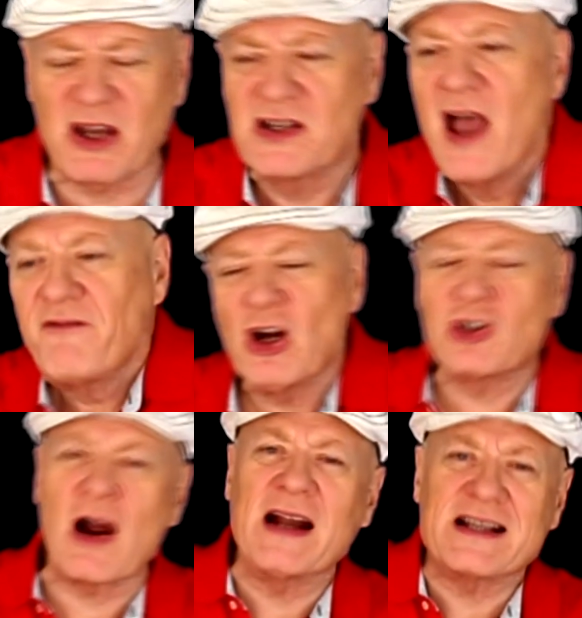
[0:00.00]
Because if you're
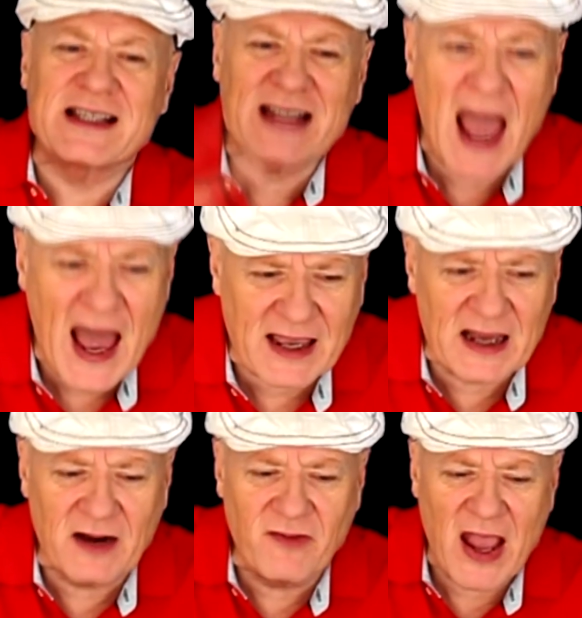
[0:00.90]
trying to stack
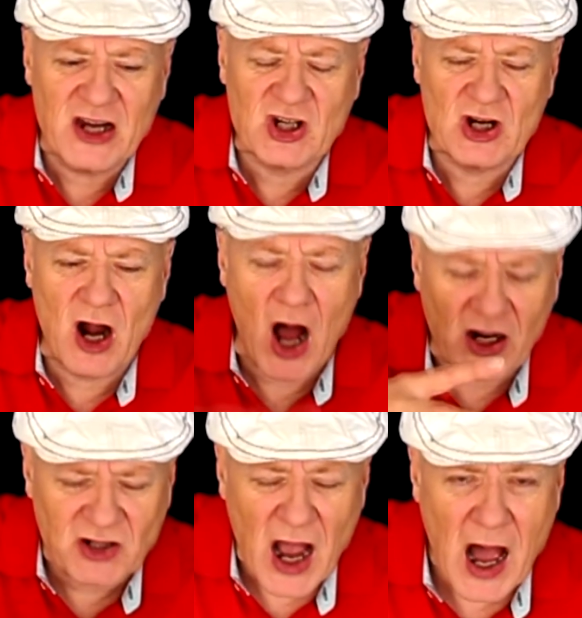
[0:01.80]
innovation
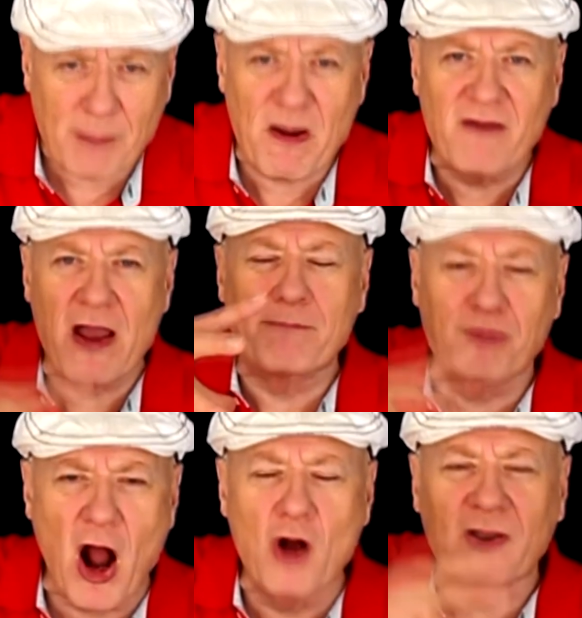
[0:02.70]
on top of a
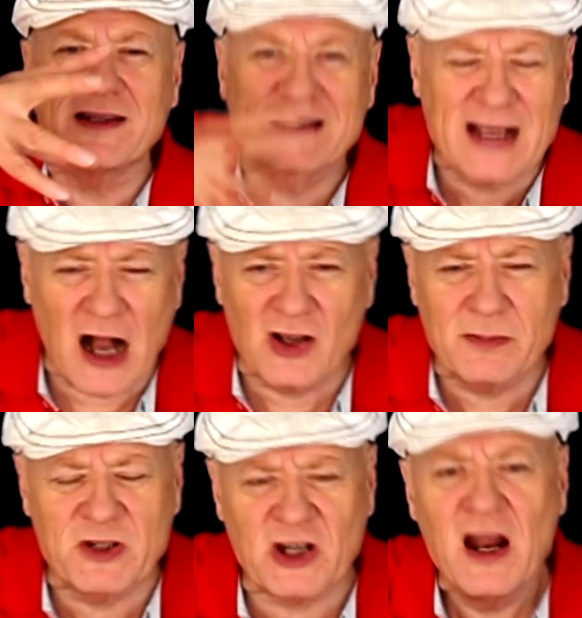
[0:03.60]
broken sales
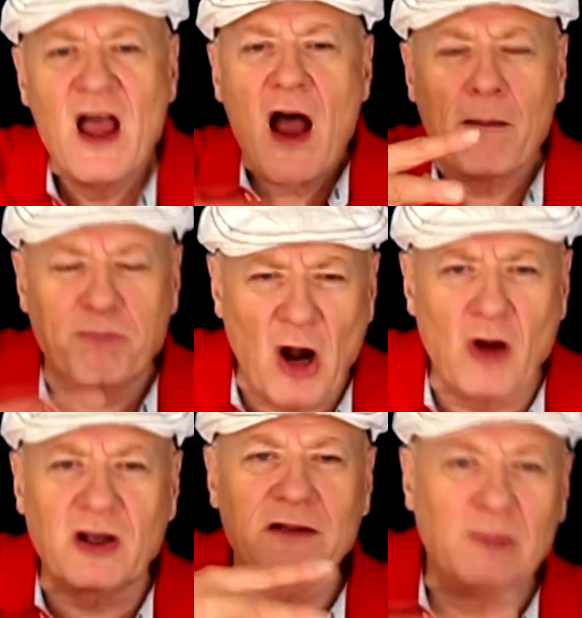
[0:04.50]
machine, a
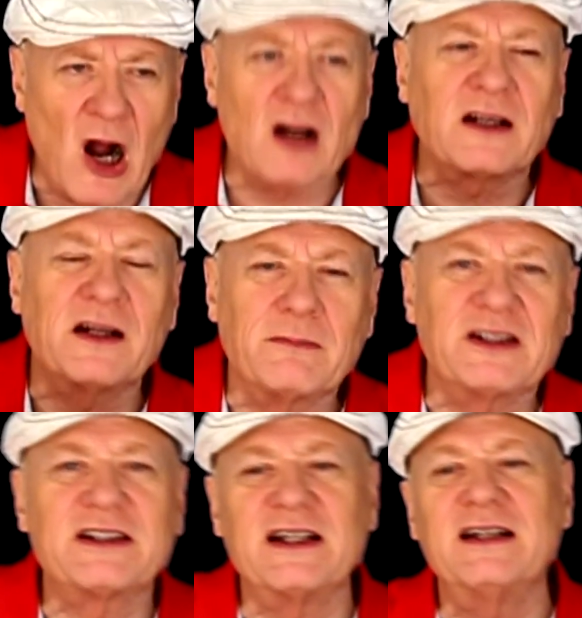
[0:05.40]
broken marketing
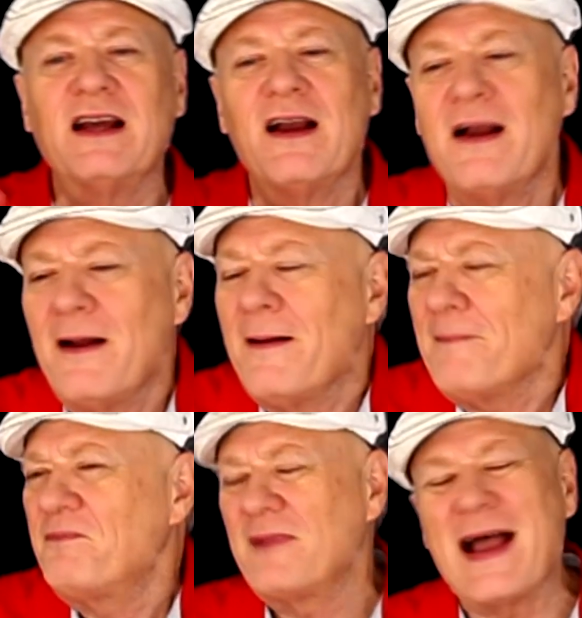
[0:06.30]
machine,
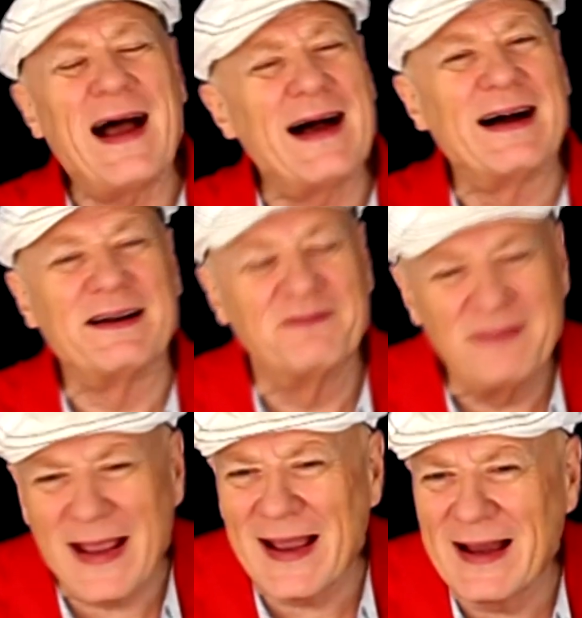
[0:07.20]
oh
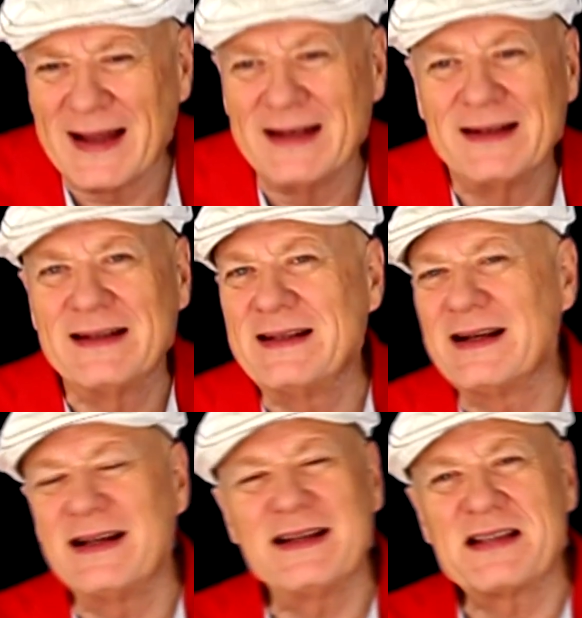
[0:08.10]
man,
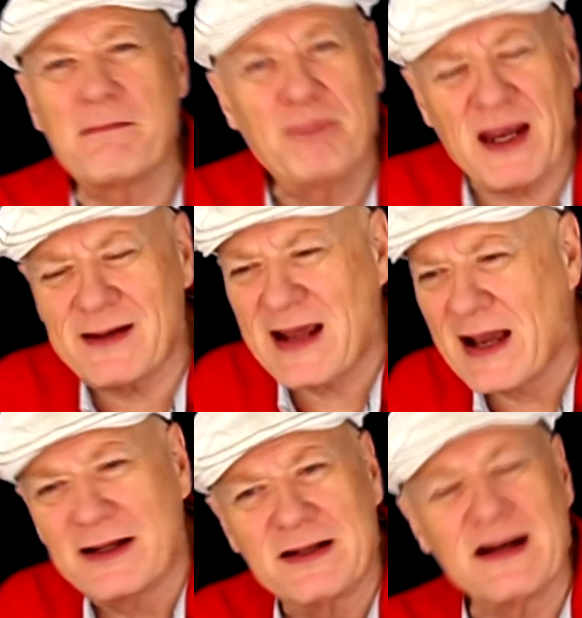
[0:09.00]
it's a
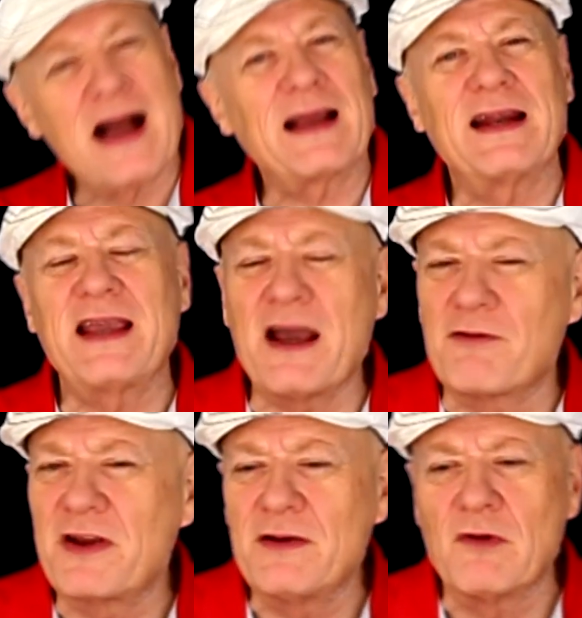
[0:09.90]
beatdown. You're not going to get
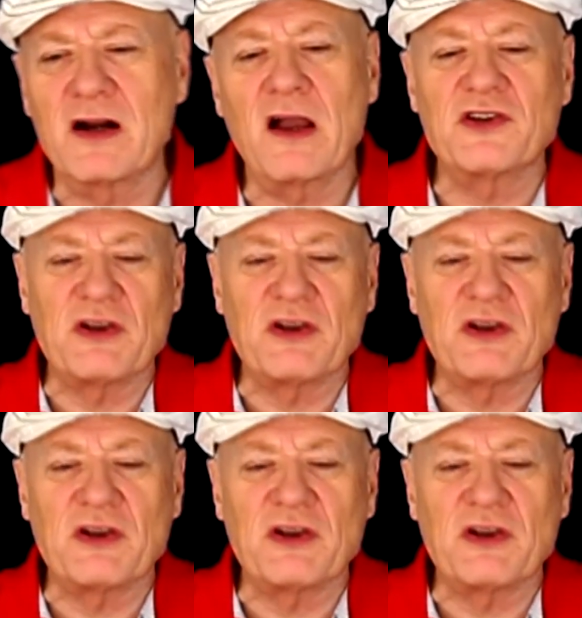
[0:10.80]
where you want to go.